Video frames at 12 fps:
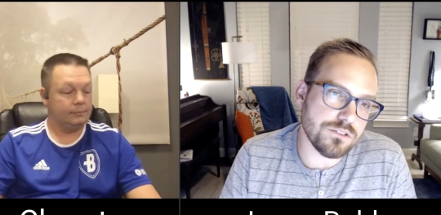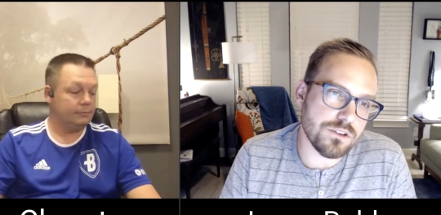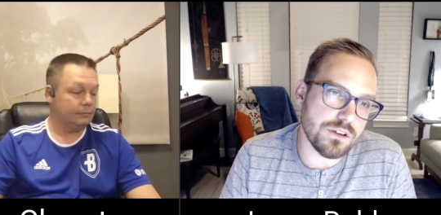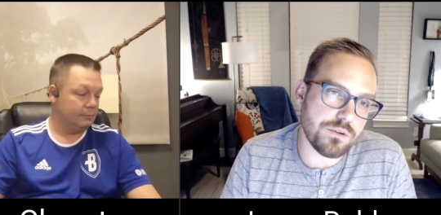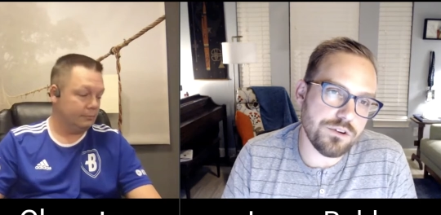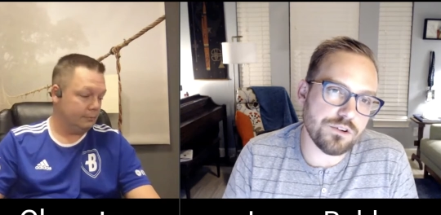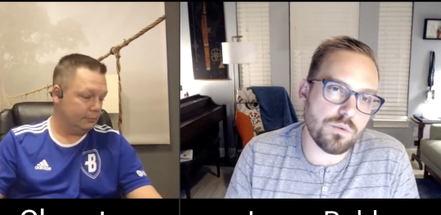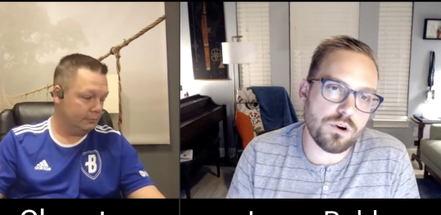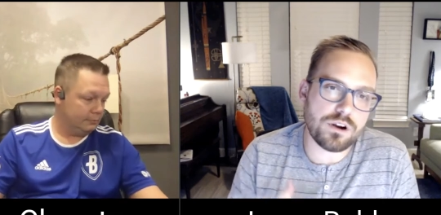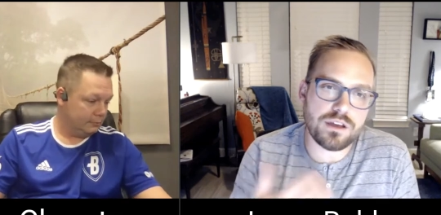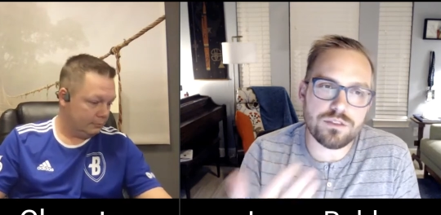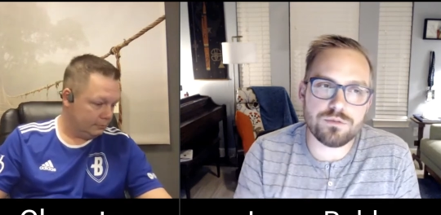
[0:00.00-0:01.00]
Speaker 1: too. So like when you're
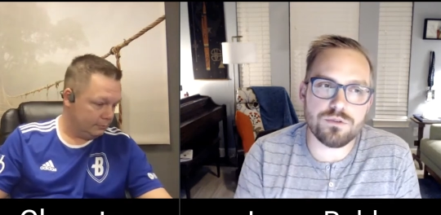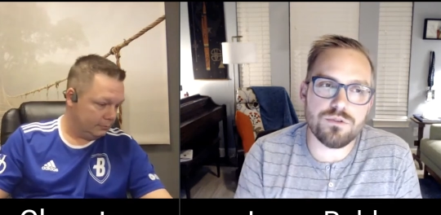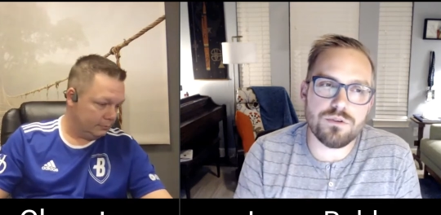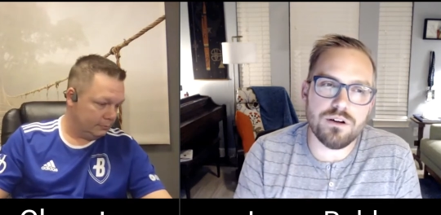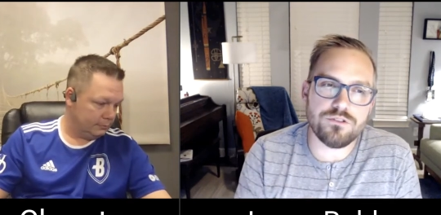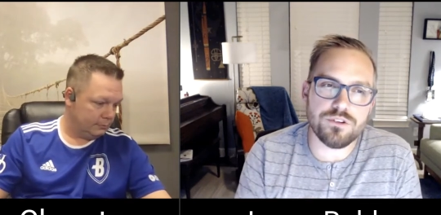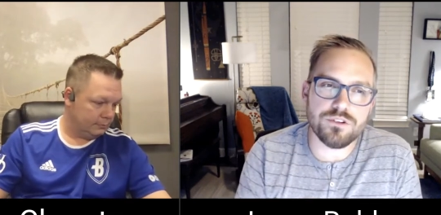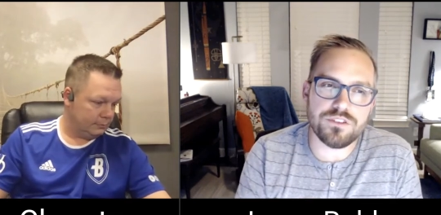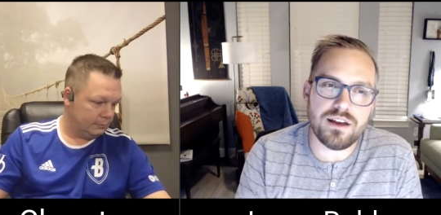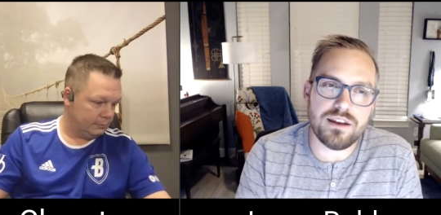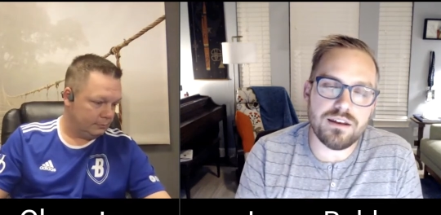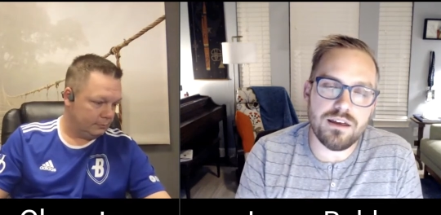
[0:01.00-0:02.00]
working through a drill
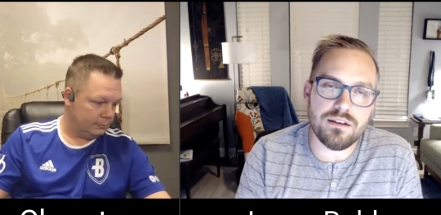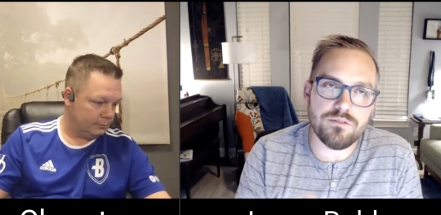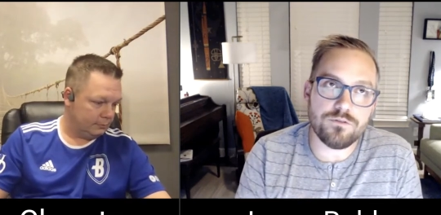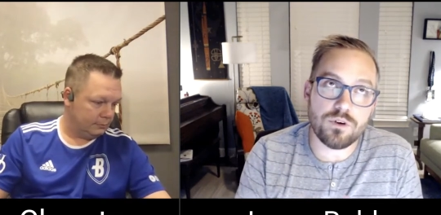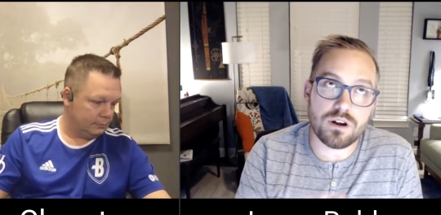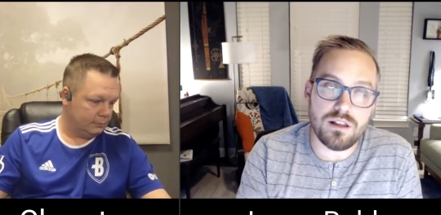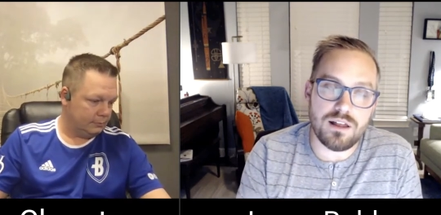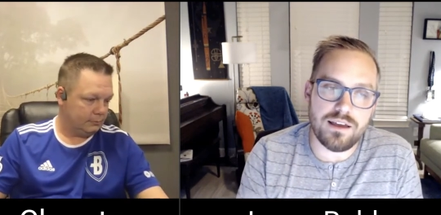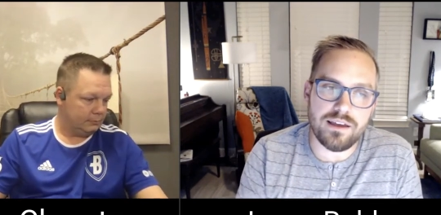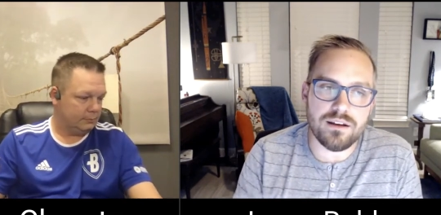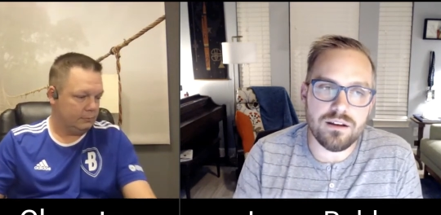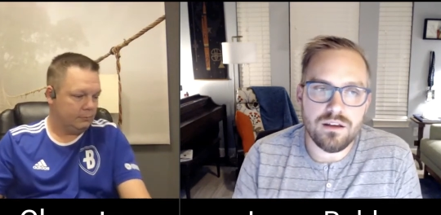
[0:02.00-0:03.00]
design and for a
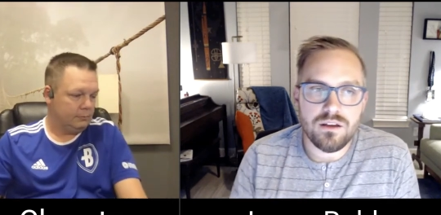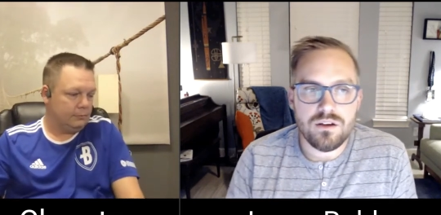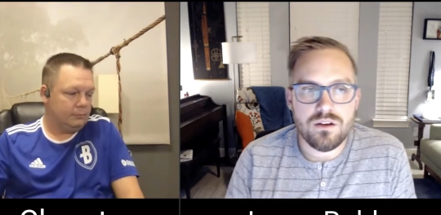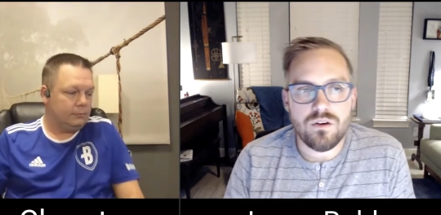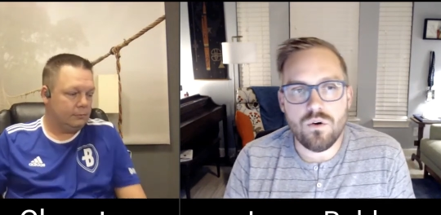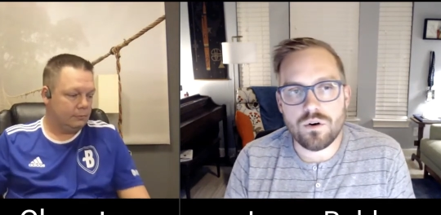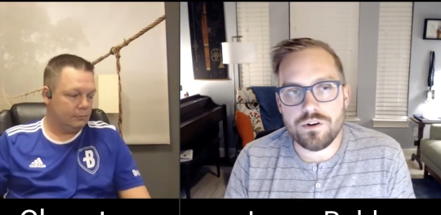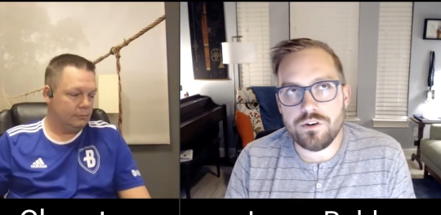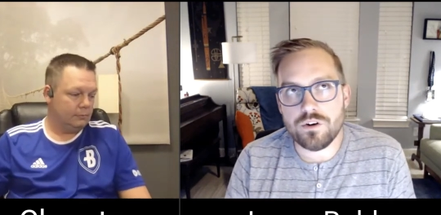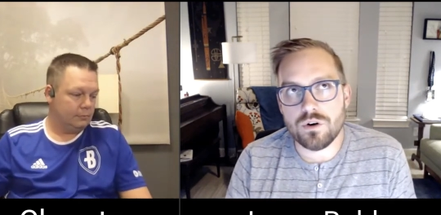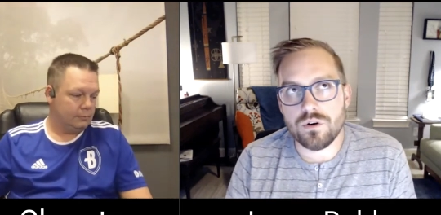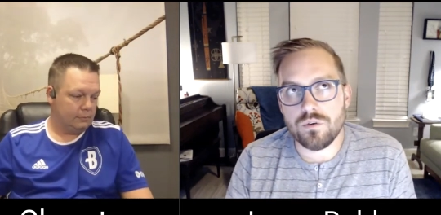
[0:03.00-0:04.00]
client, or
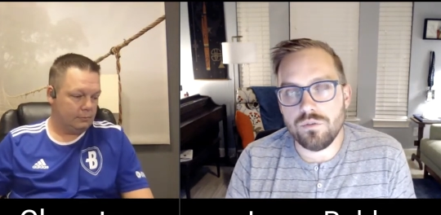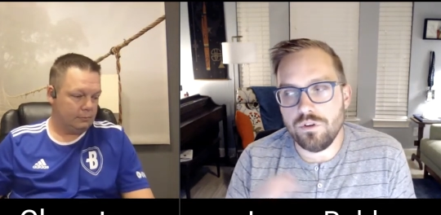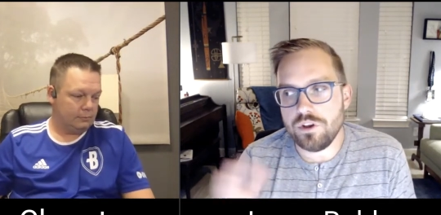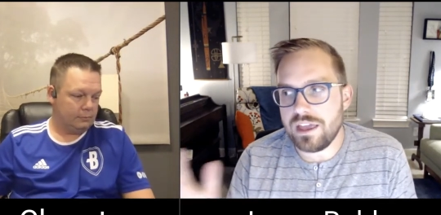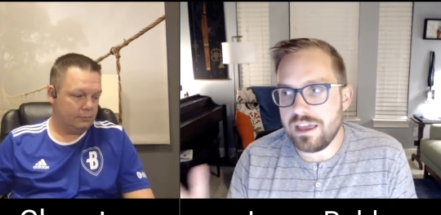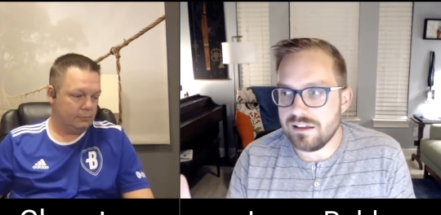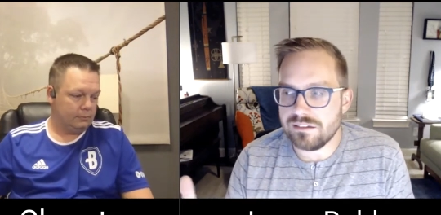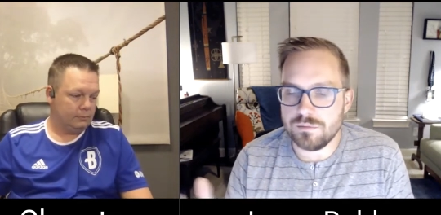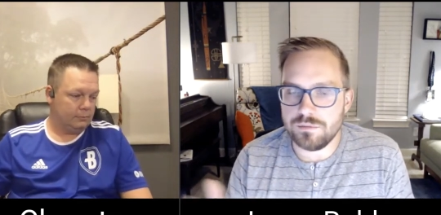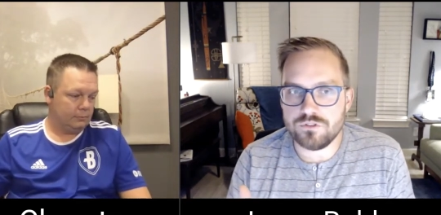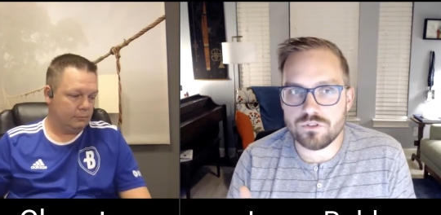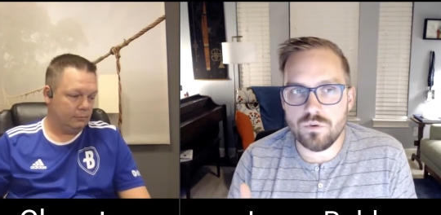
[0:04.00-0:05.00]
you're looking at
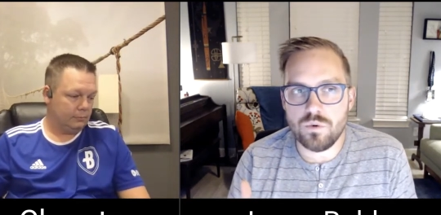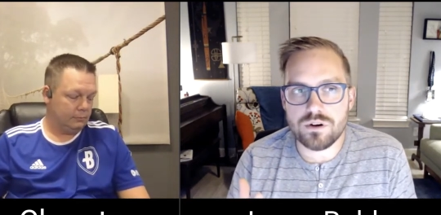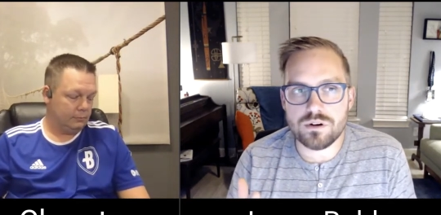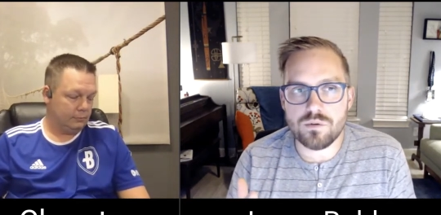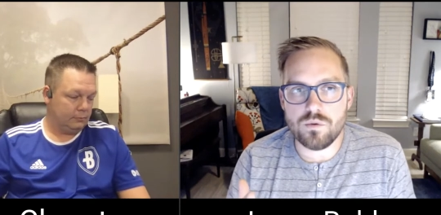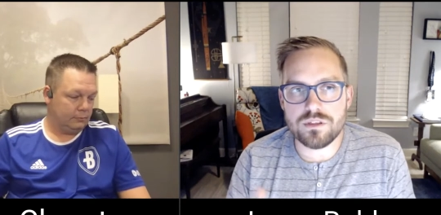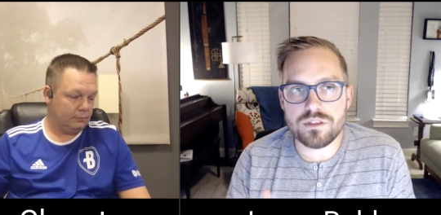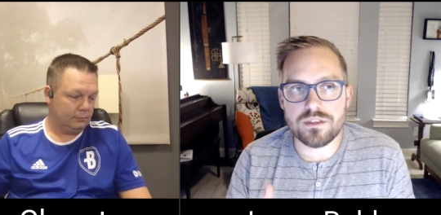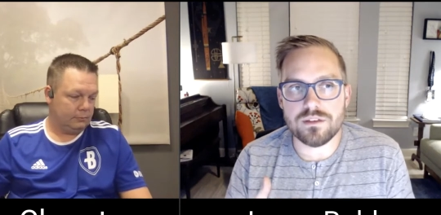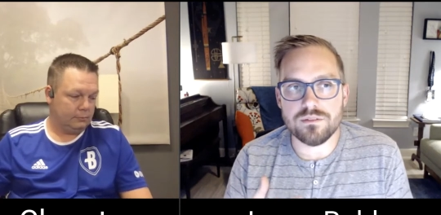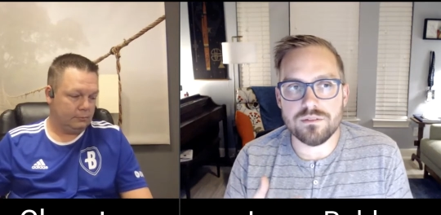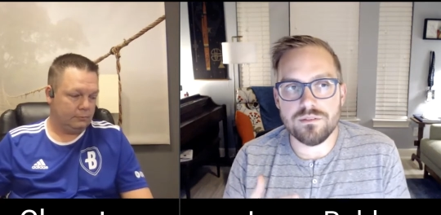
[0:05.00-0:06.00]
someone's drill, what are
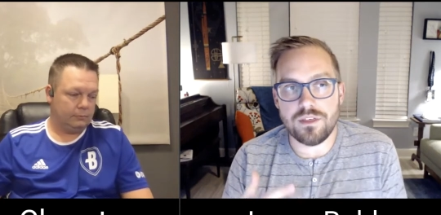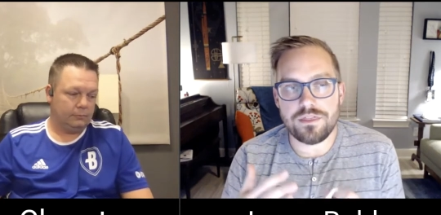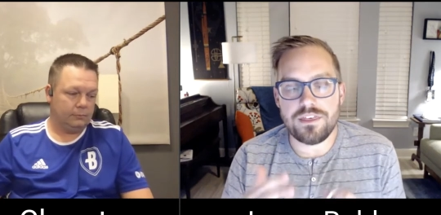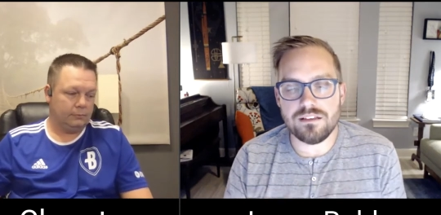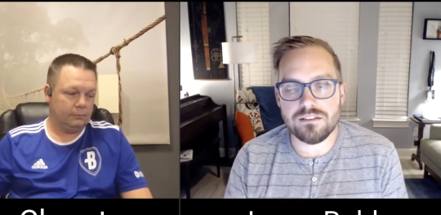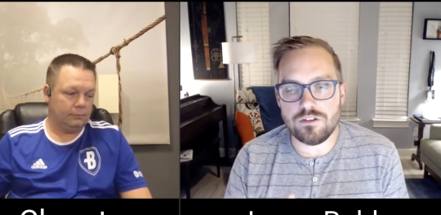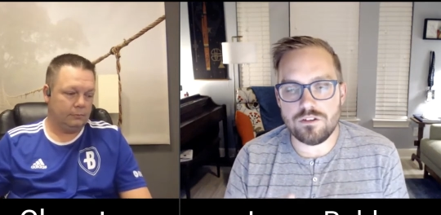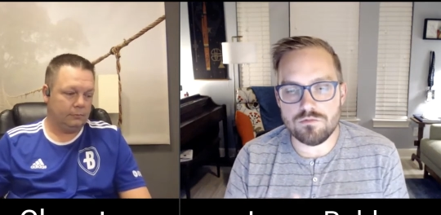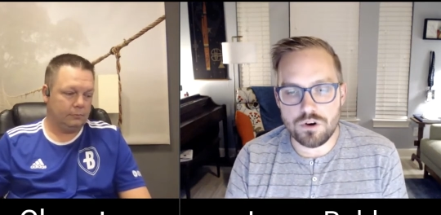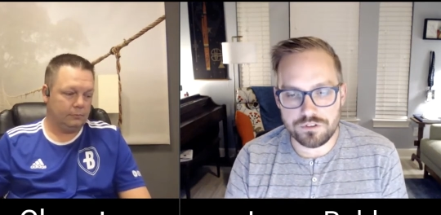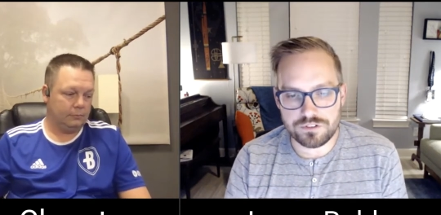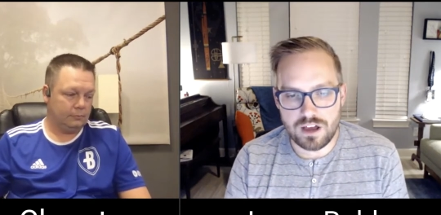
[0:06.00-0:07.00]
the things that you
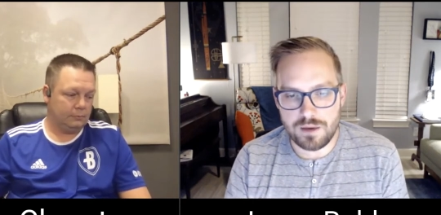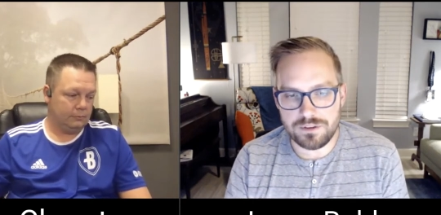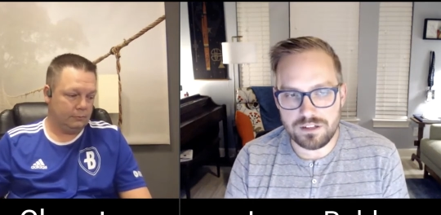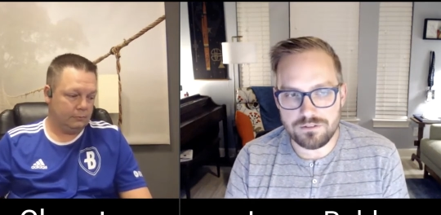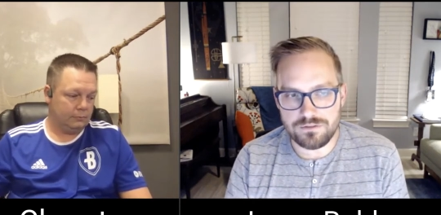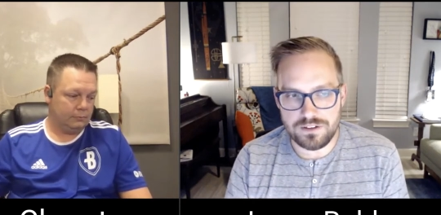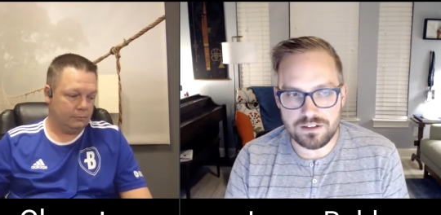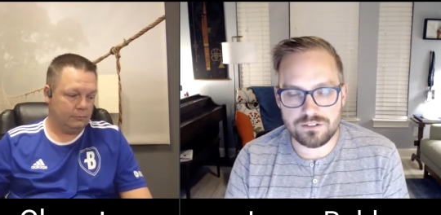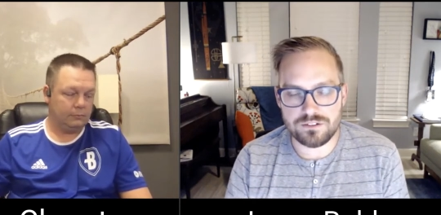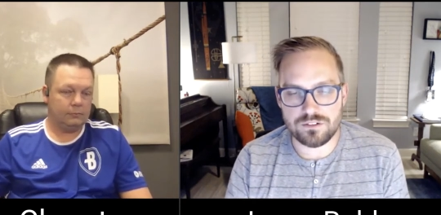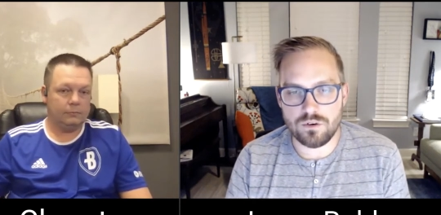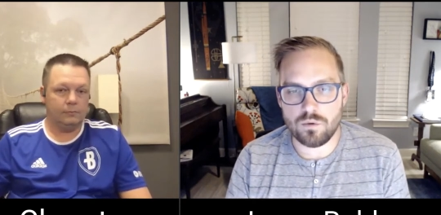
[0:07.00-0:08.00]
most commonly
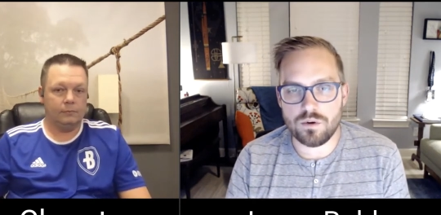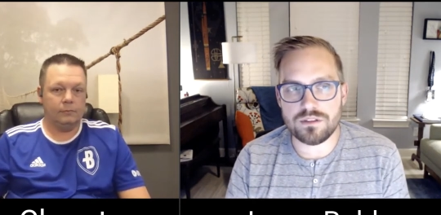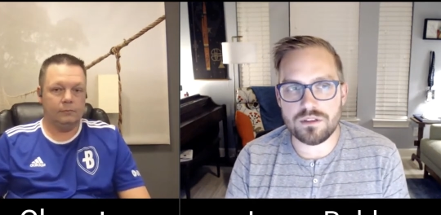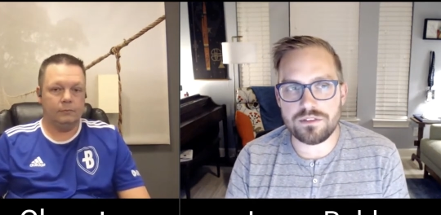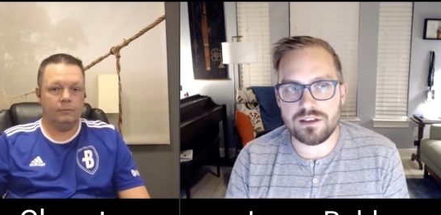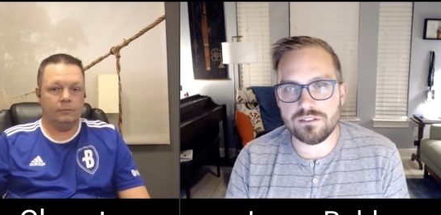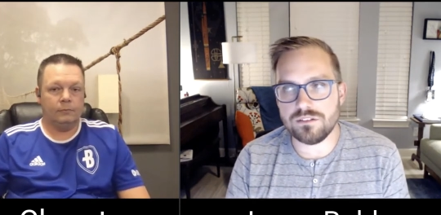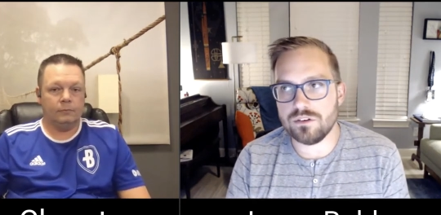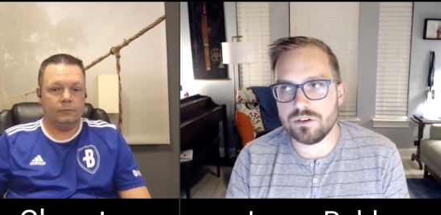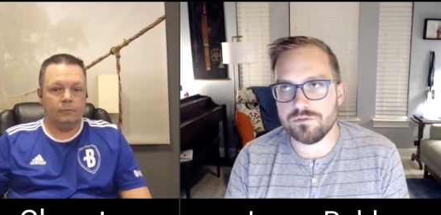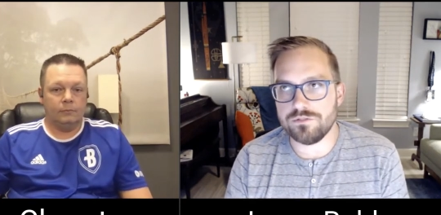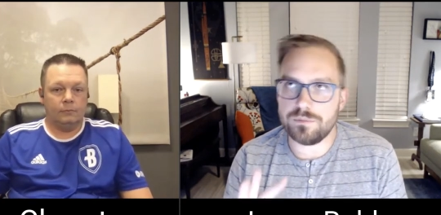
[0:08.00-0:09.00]
fix, or what are the things you
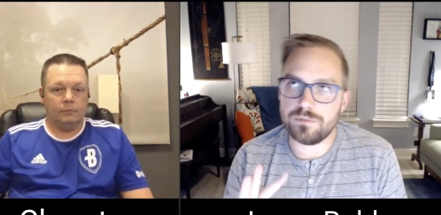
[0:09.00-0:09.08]
could